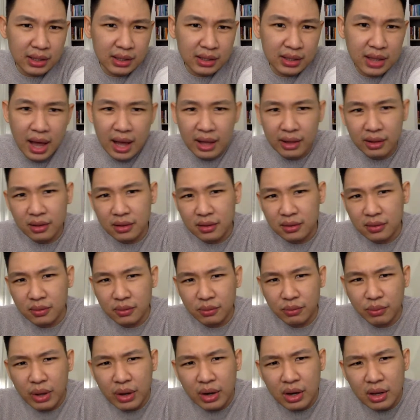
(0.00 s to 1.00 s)
that
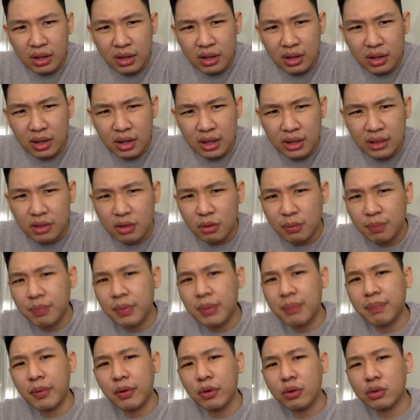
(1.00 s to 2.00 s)
very little
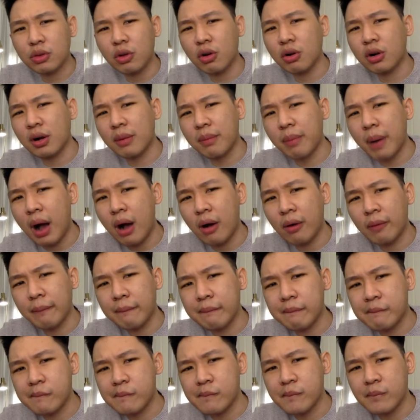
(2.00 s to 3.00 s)
people talk about,
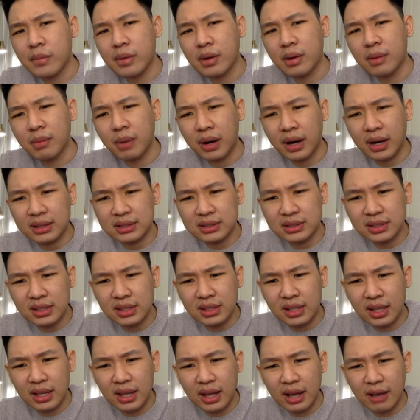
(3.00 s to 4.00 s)
but I see
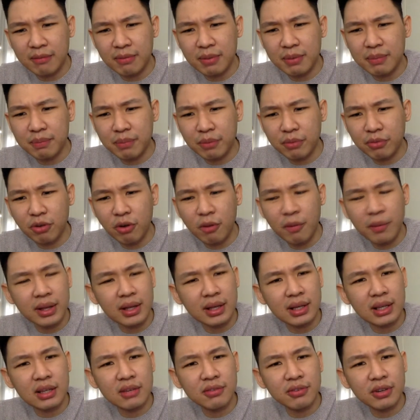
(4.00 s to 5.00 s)
they have been
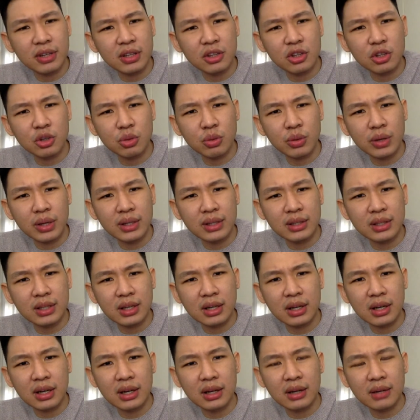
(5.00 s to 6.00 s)
performing even during
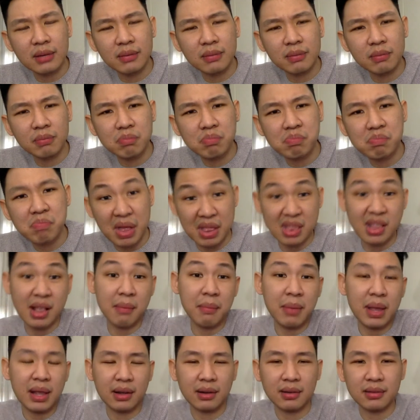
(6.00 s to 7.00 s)
the
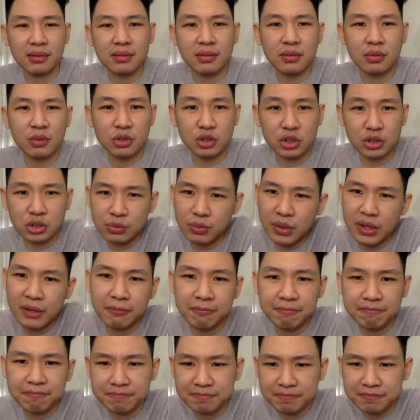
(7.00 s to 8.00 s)
pandemic, which is
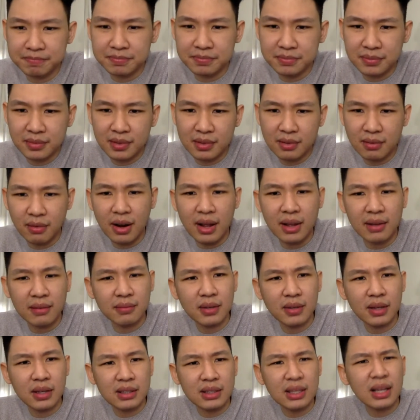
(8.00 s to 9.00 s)
weird, right?
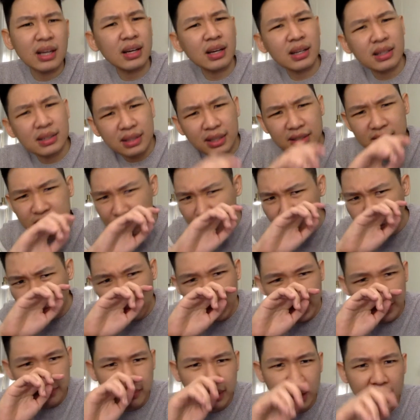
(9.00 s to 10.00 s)
There's two
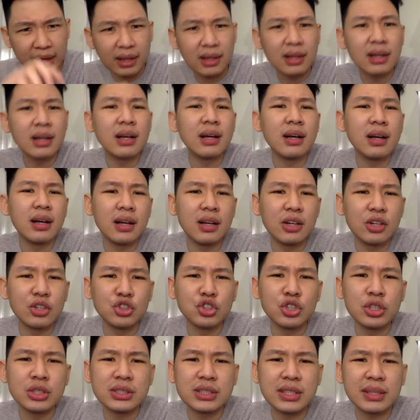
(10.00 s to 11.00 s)
names like
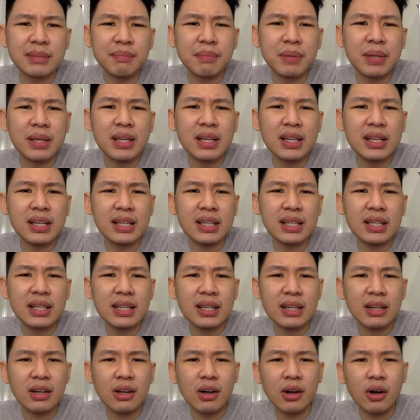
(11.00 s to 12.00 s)
GCB,
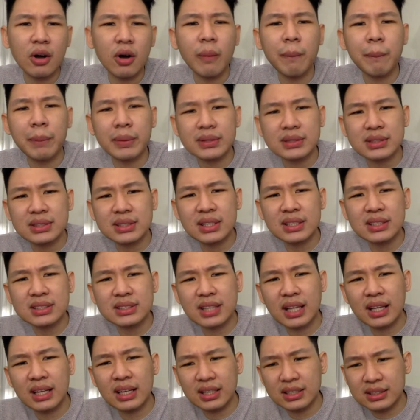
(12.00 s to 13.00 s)
OpenSys
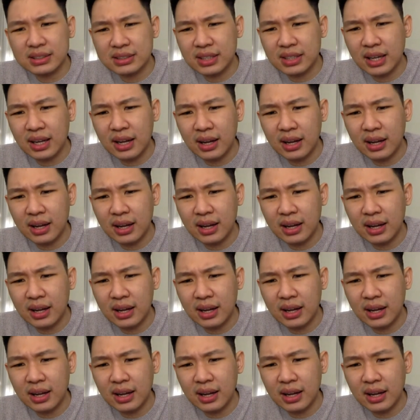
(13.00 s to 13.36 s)
that is,